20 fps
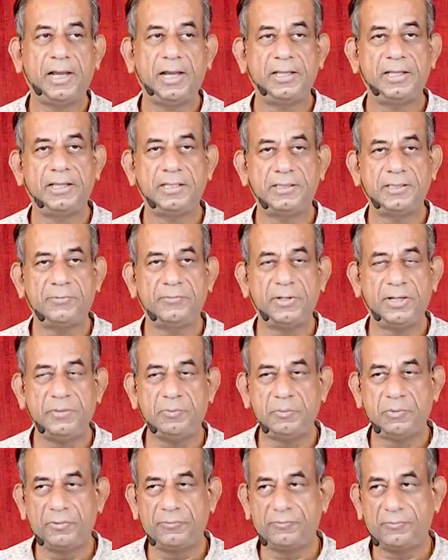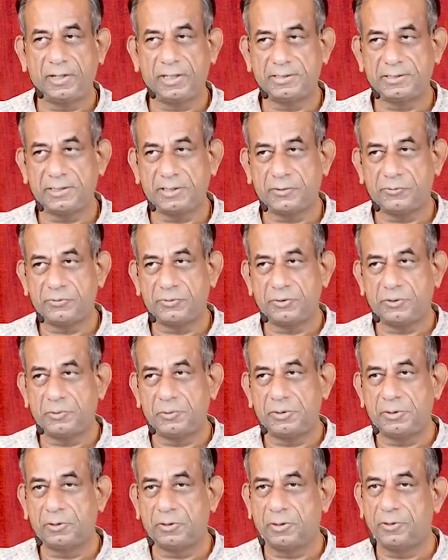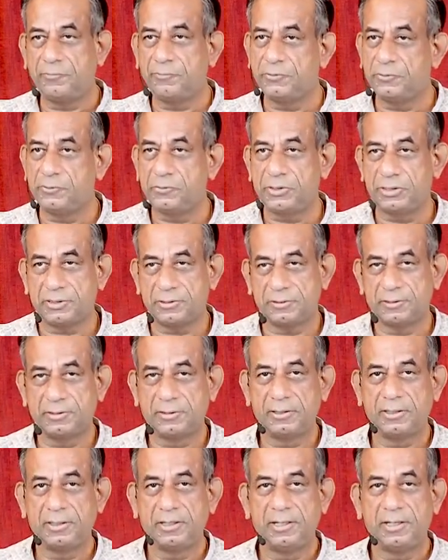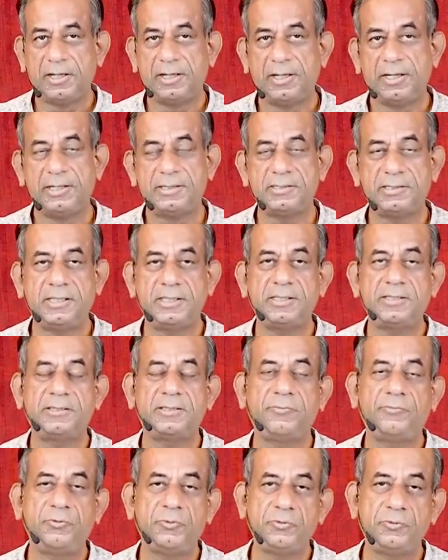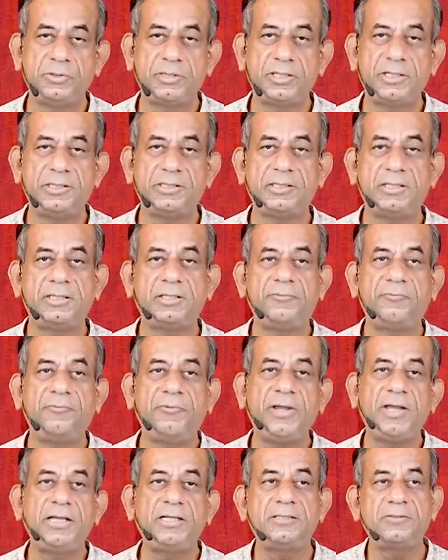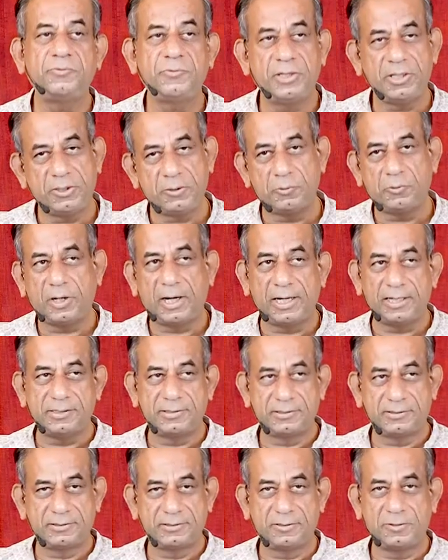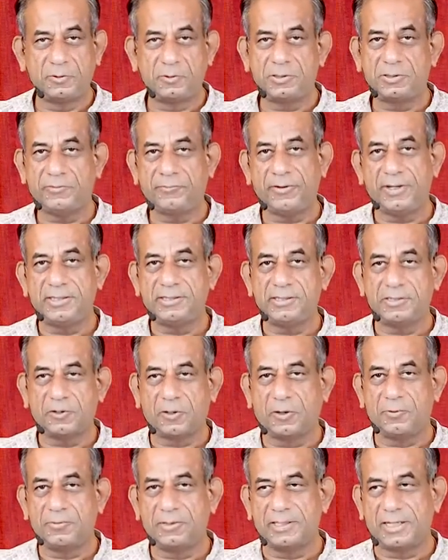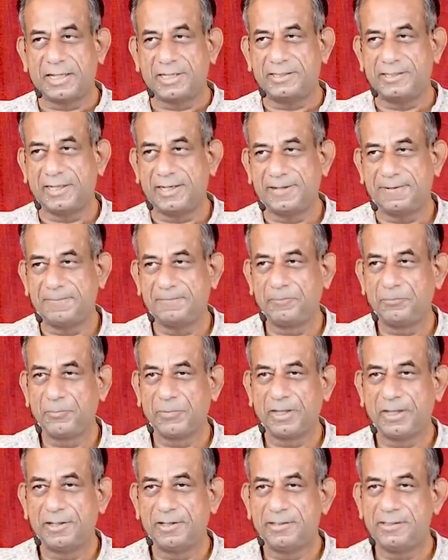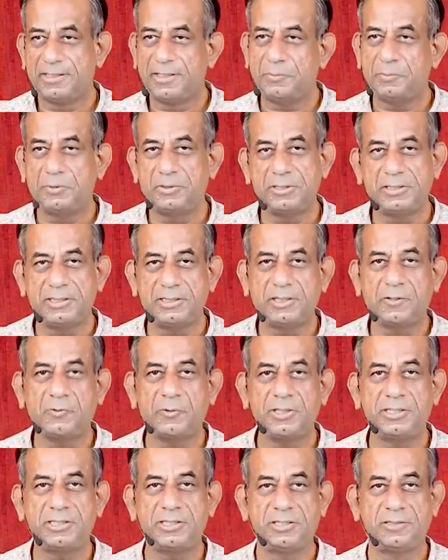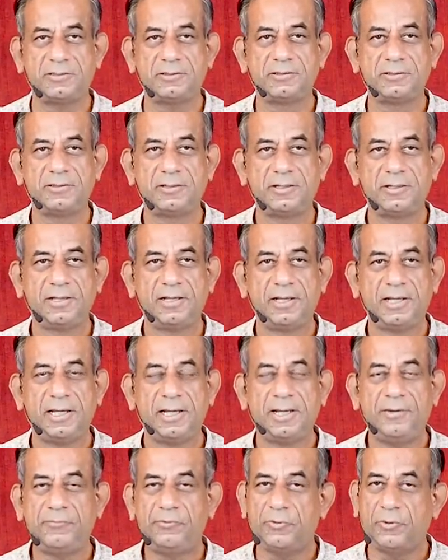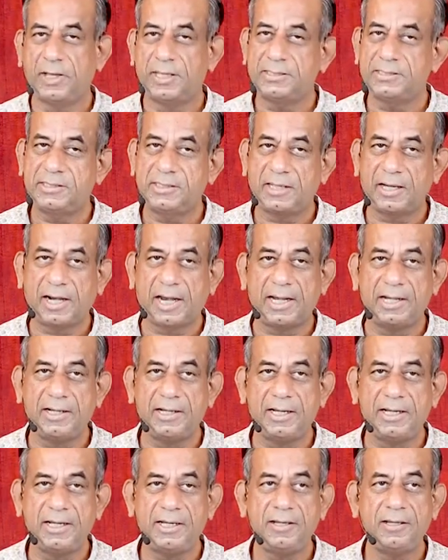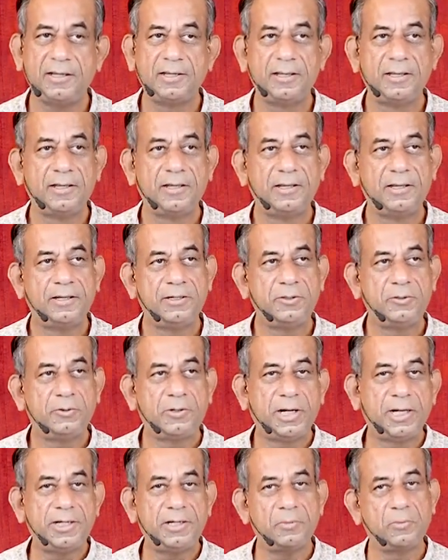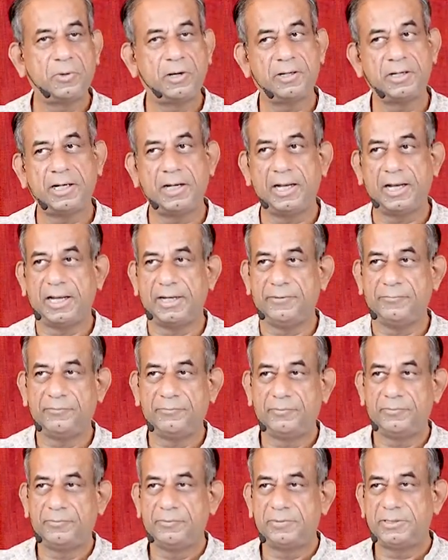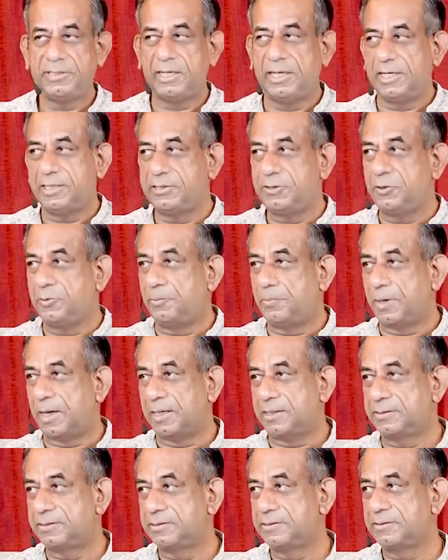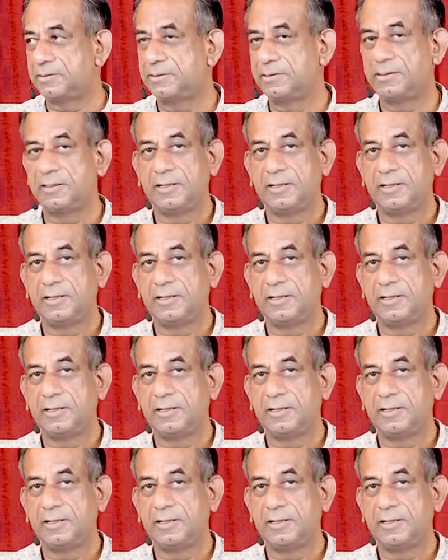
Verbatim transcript: There is a very beautiful essay of Sri Aurobindo on future. He says the future is a sphinx with two heads. You know, sphinx is always like that. She poses a question if you answer rightly, you get immortal life. She lets you pass.